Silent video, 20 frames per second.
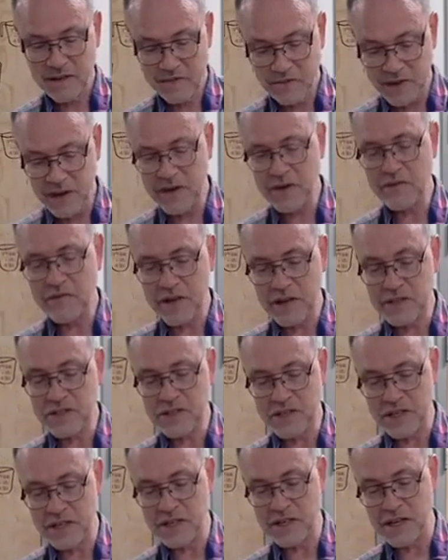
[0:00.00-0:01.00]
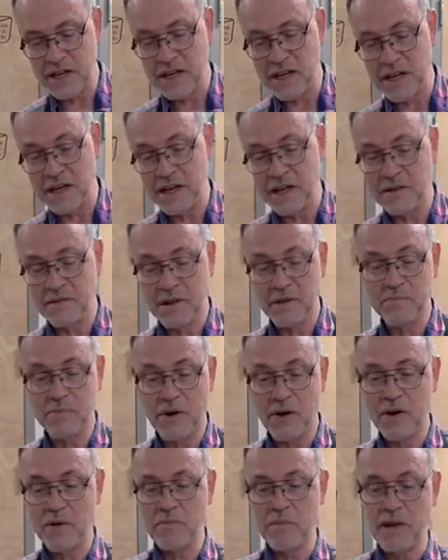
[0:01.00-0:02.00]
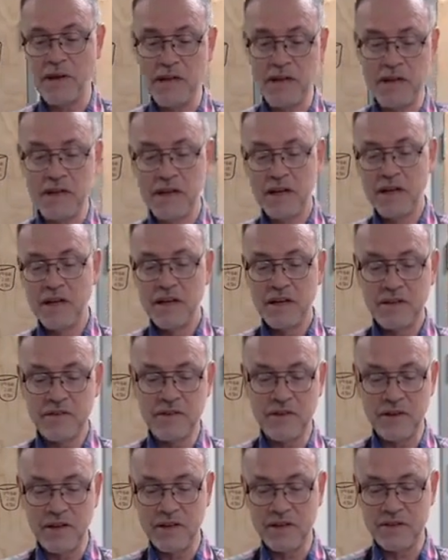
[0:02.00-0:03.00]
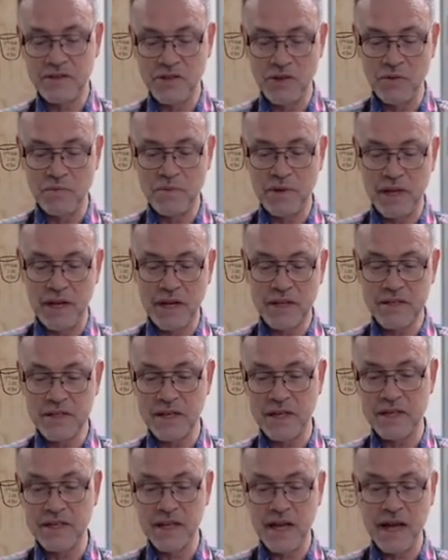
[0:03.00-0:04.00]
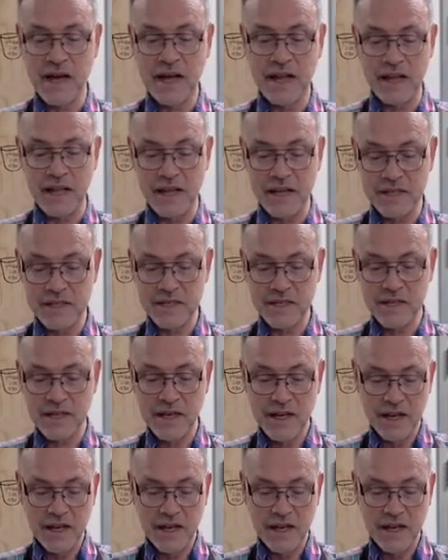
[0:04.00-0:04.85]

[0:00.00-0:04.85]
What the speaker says: renovation apartment. It's a duplex in Dallas,